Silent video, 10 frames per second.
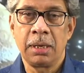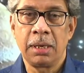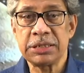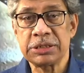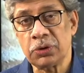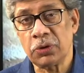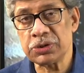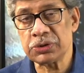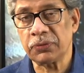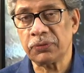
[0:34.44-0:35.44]

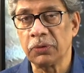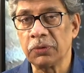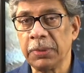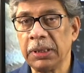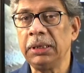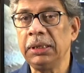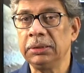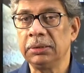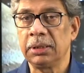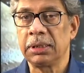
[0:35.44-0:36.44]
Asteroids are found mainly
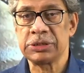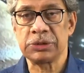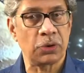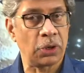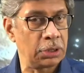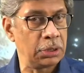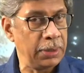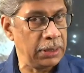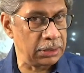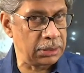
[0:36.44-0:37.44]
in the asteroidal
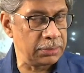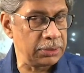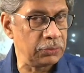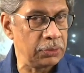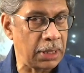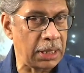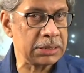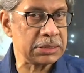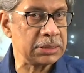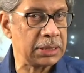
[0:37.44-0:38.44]
belt between
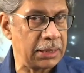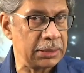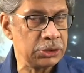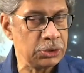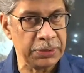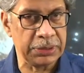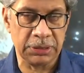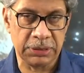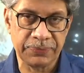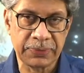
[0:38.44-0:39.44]
Mars and
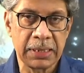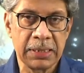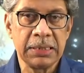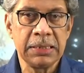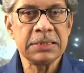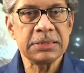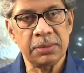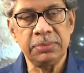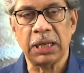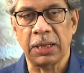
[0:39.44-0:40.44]
Jupiter.
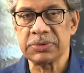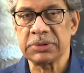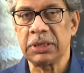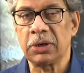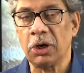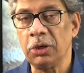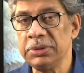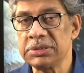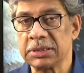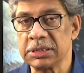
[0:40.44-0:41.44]
Sometimes their
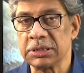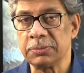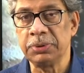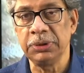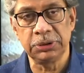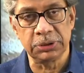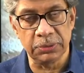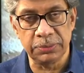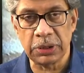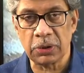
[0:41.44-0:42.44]
orbits get
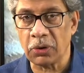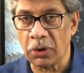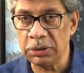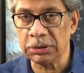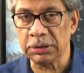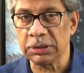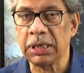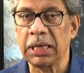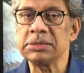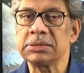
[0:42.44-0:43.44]
perturbed or altered,
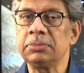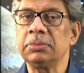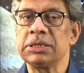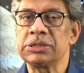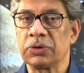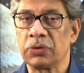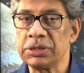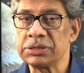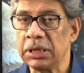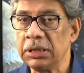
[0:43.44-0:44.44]
and some
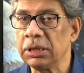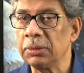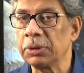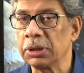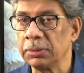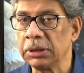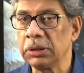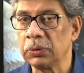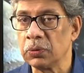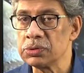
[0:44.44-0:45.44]
asteroids end up coming
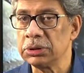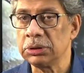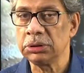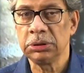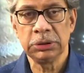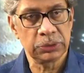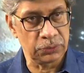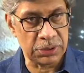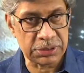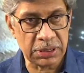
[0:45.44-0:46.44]
closer to
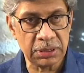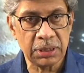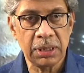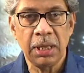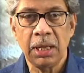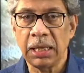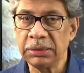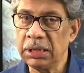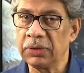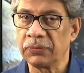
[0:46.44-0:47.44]
the Sun and
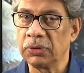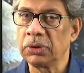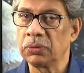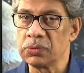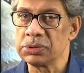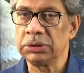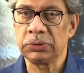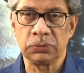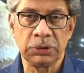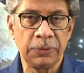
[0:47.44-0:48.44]
therefore closer
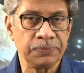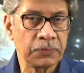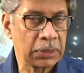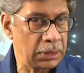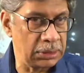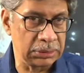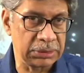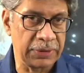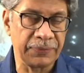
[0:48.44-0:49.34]
to the Earth.